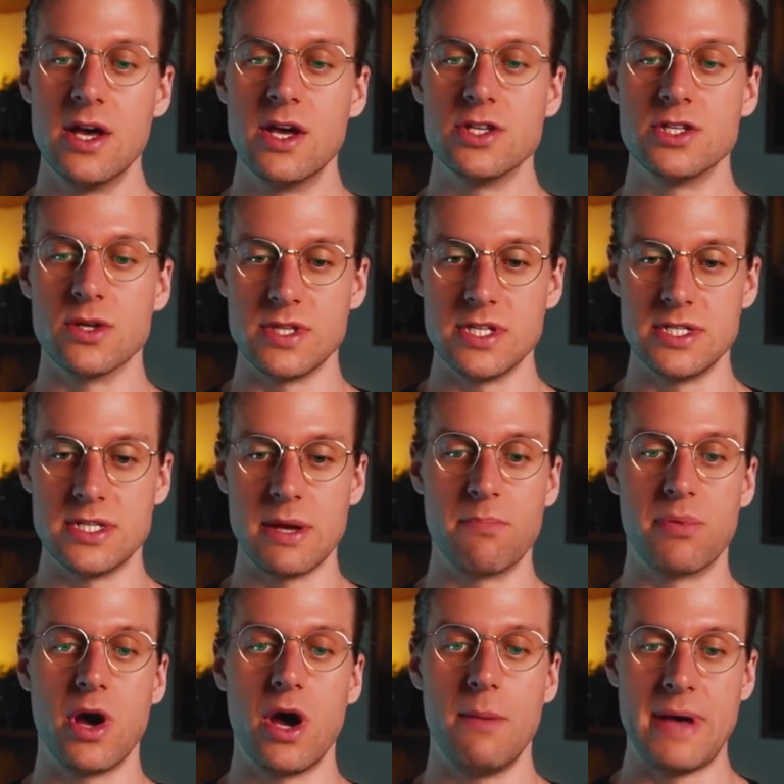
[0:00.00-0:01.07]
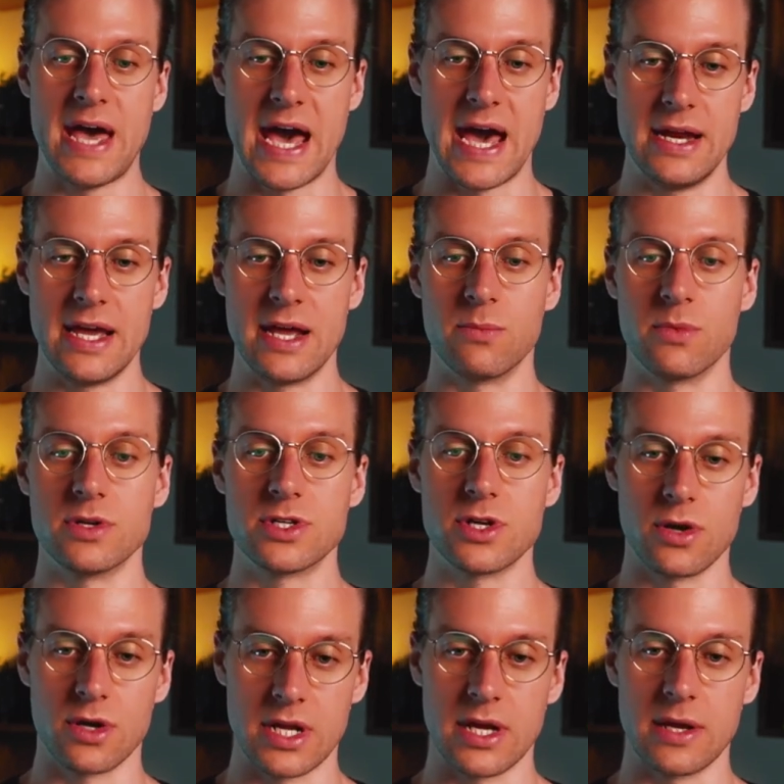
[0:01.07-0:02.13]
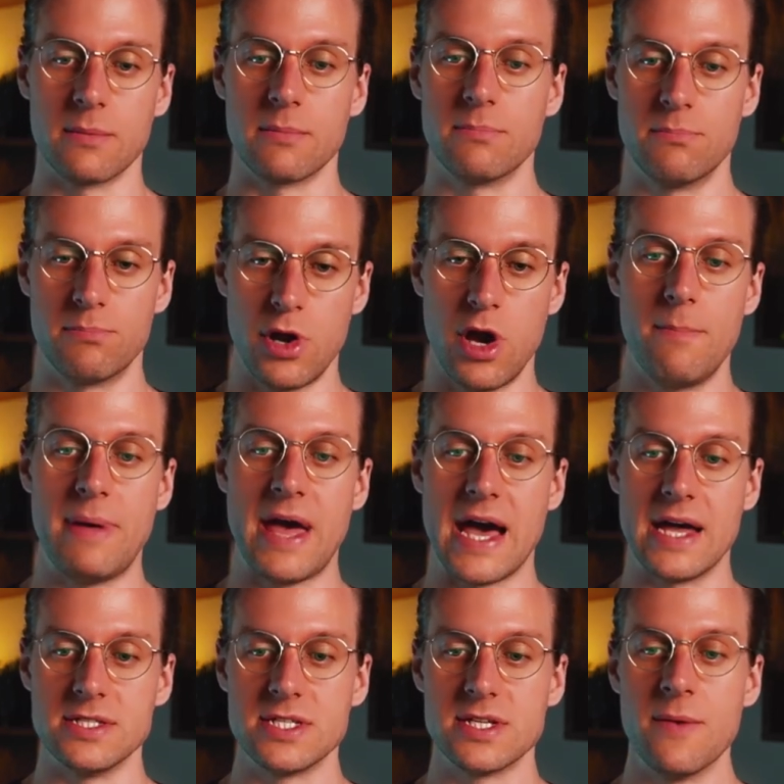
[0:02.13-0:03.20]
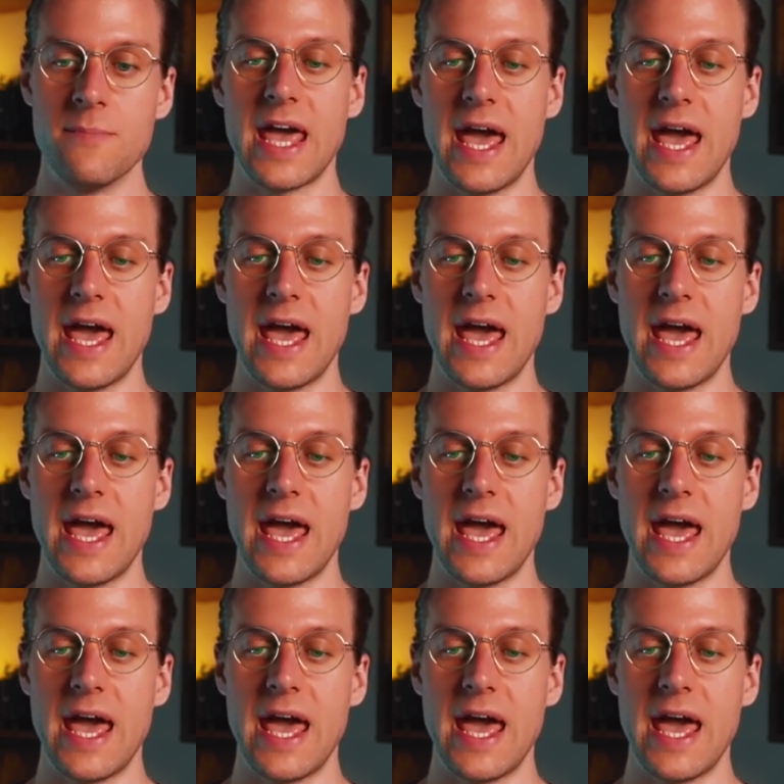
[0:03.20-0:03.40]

So this is a bra pad and we're targeting bra pads.